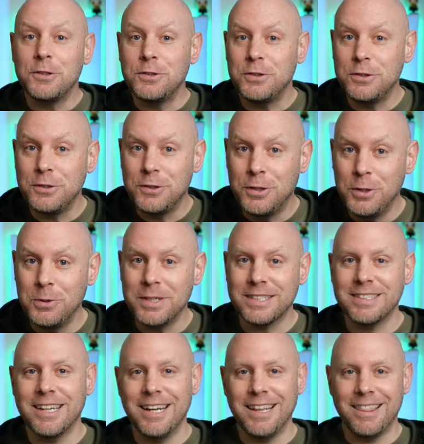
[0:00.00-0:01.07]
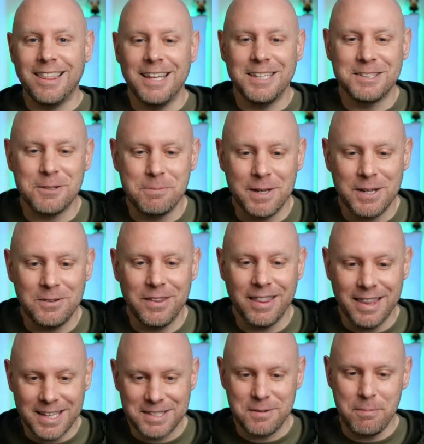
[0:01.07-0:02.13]
Two exciting things about
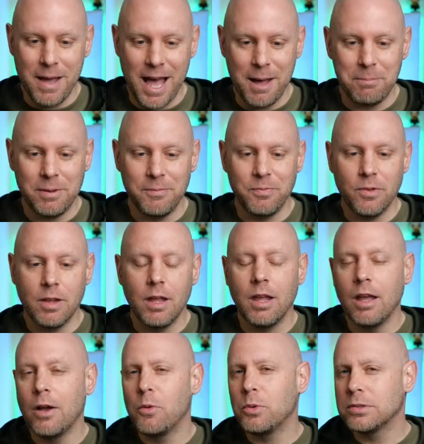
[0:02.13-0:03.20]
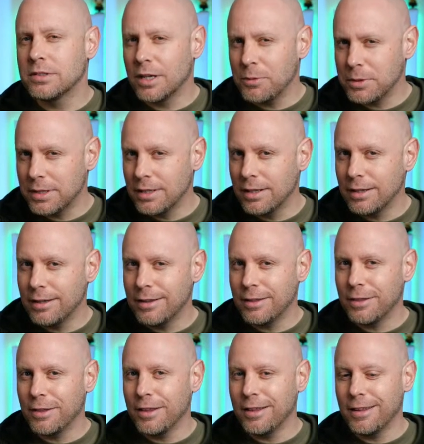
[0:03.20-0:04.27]
this map. We'll start with
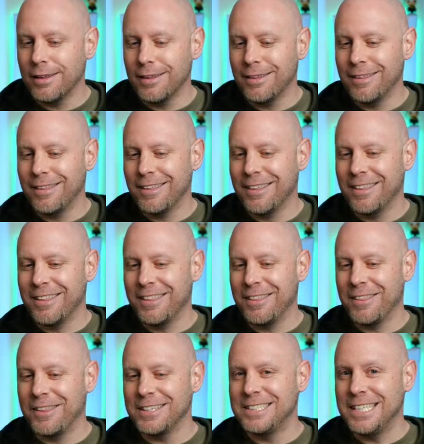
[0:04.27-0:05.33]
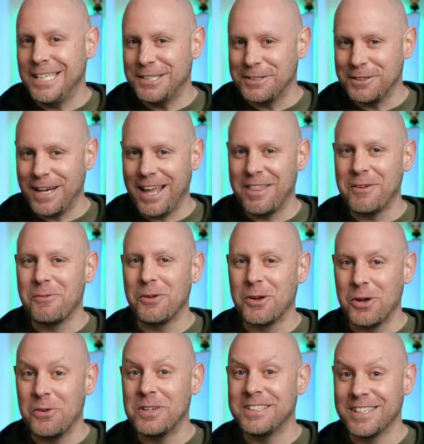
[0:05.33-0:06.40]
the teaser, and then we'll
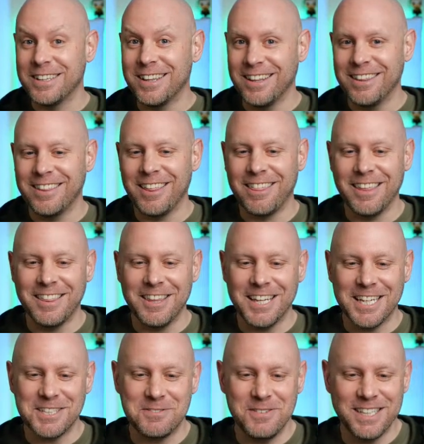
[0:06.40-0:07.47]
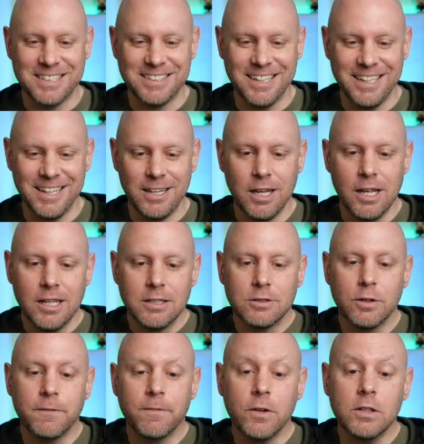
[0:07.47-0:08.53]
go into the thing that gets me excited. So
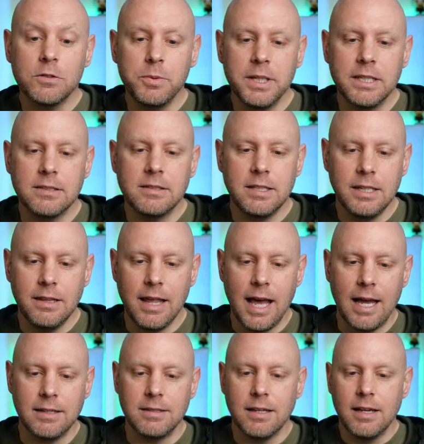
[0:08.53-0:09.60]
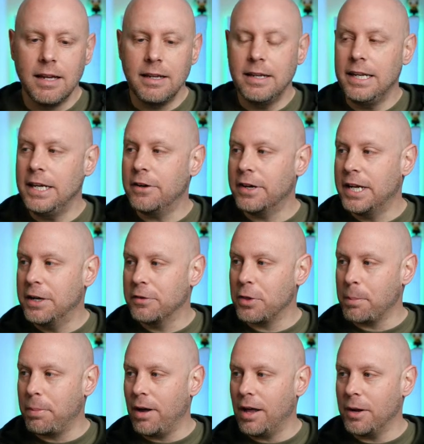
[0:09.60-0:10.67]
first we can see that near here at the
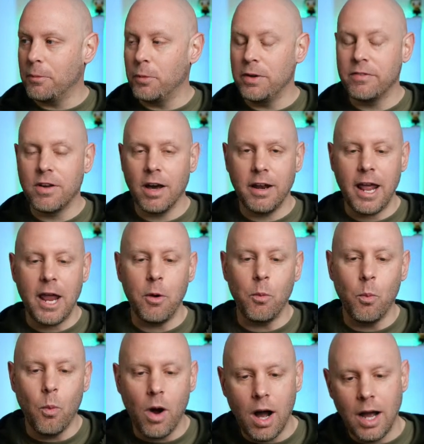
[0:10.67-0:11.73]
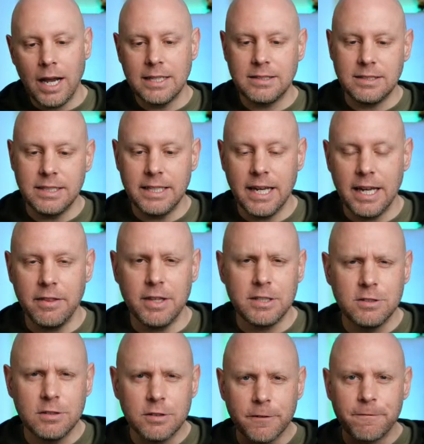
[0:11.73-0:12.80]
bottom, we've got a YCA. This
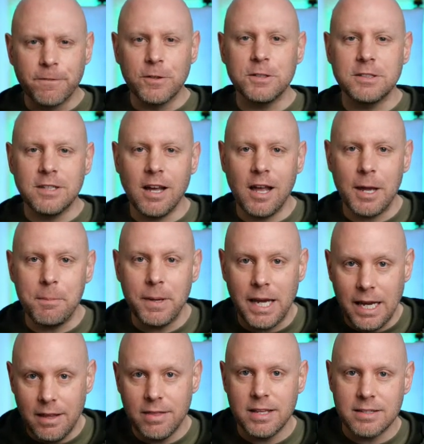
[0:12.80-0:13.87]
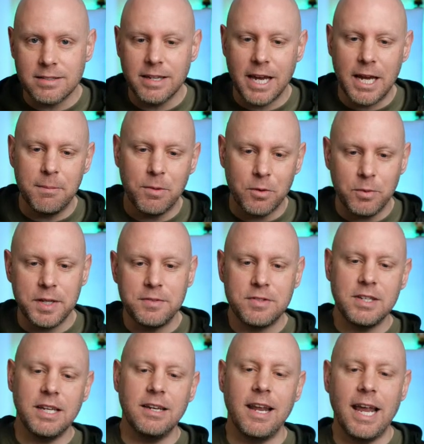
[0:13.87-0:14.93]
is the first time in this game that we've
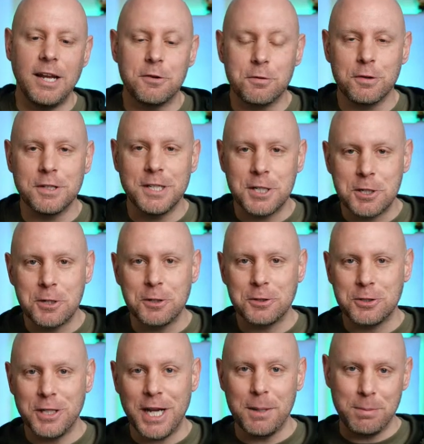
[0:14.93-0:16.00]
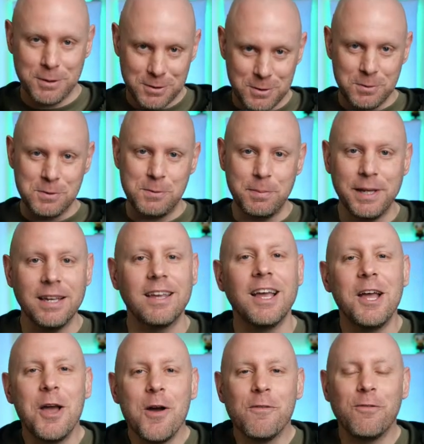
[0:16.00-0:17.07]
seen a traditional shape, so to speak,
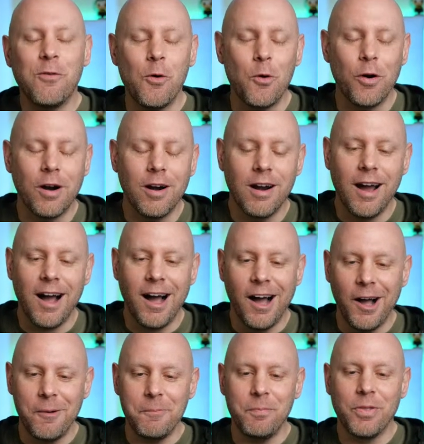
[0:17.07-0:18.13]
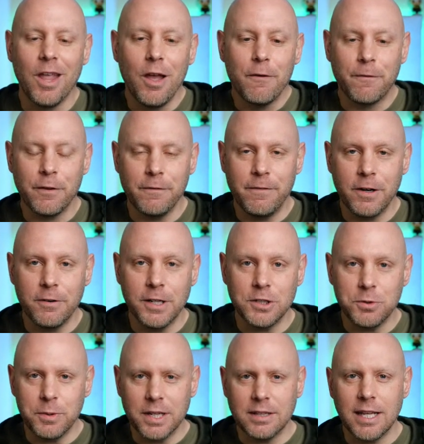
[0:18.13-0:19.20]
for the Federation.
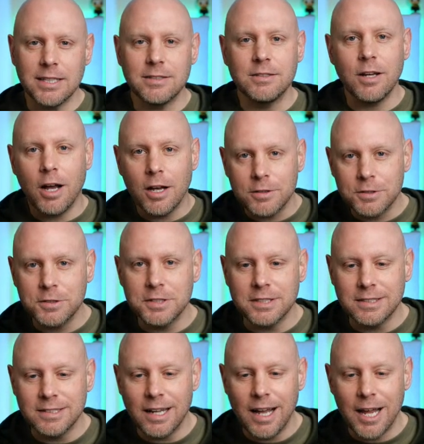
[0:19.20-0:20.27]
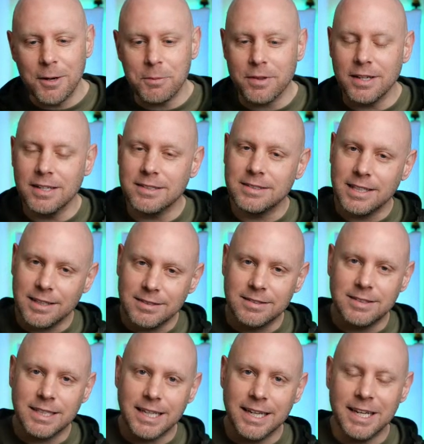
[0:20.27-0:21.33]
We got that saucer design with the nacelle
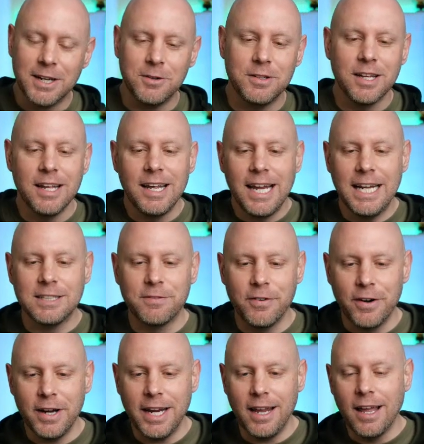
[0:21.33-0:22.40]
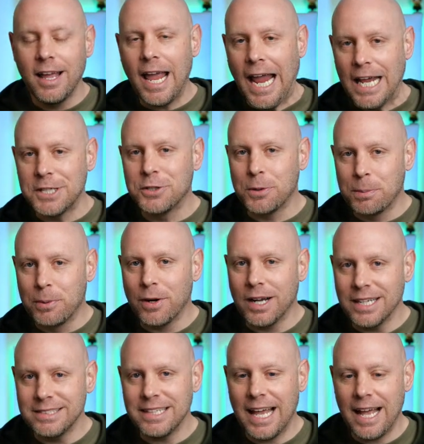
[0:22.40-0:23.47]
sticking out. It's very
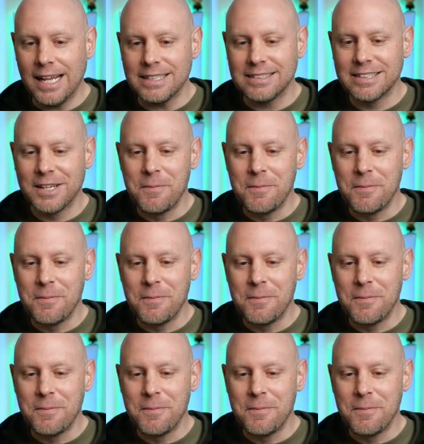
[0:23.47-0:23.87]
Enterprise-esque.